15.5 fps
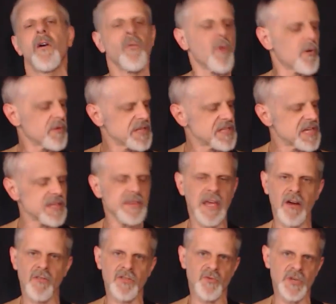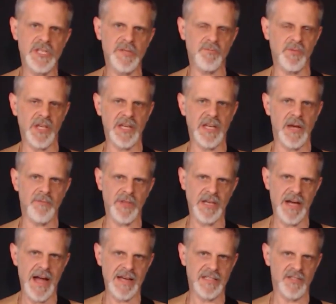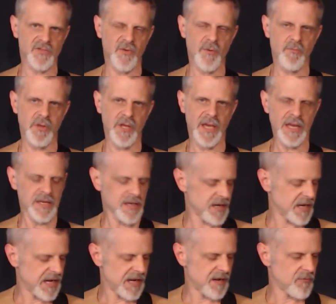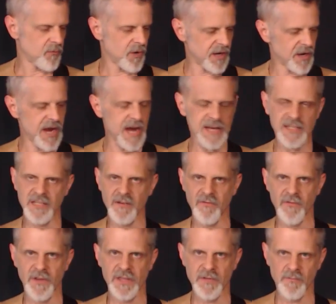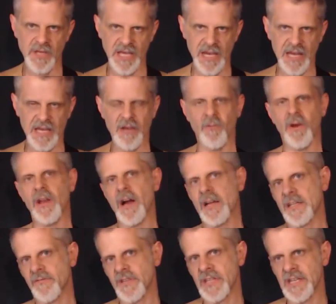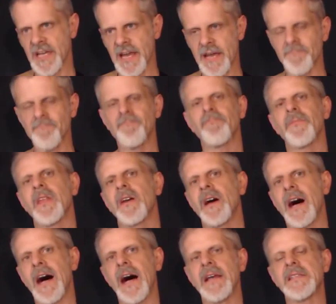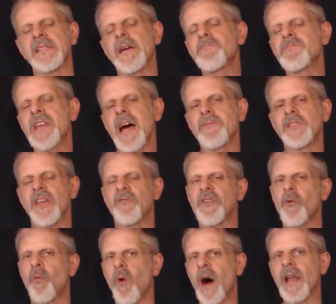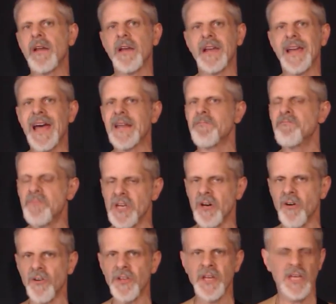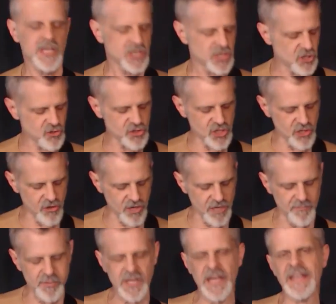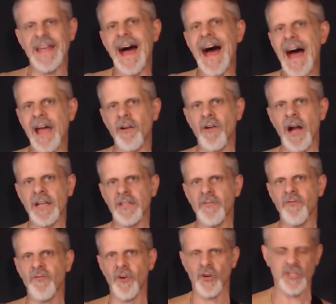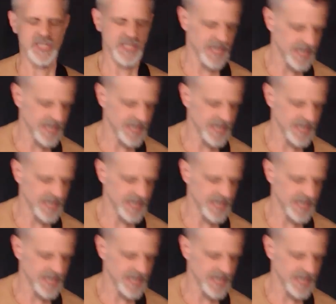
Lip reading: What we did there was we split up the octaves. We played one octave at the beginning, one octave at the end. Sometimes if you want to kind of build, usually you're going to play the higher octave first,